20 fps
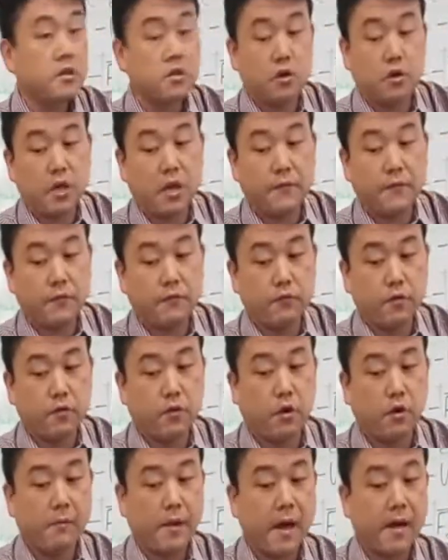So even
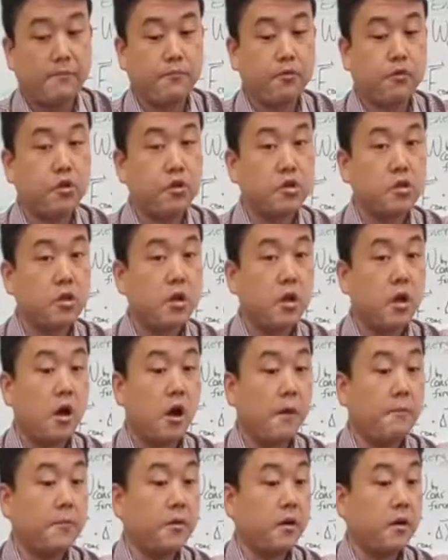with all my push
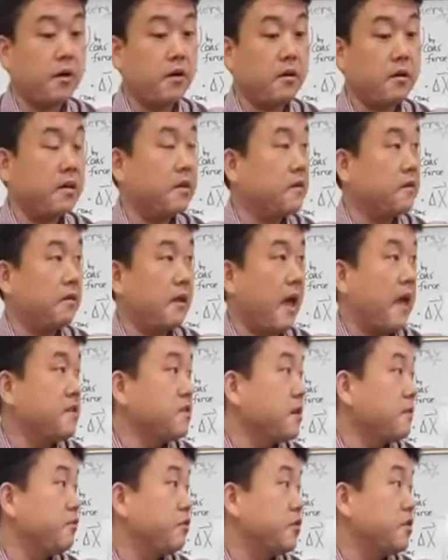up here, it
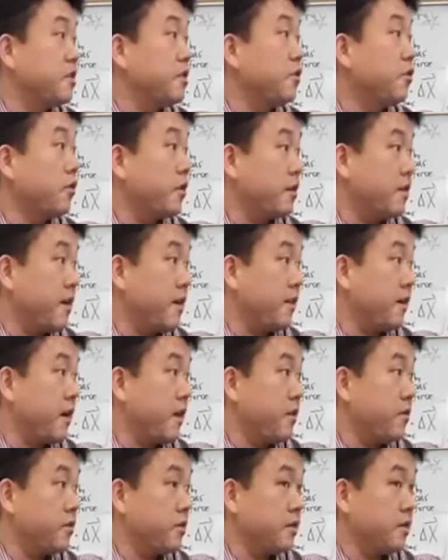ends up with zero
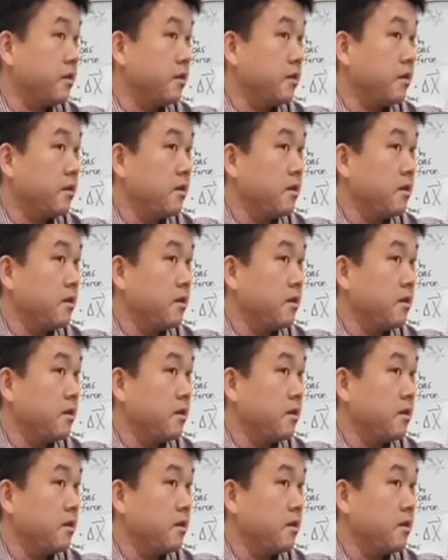kinetic energy.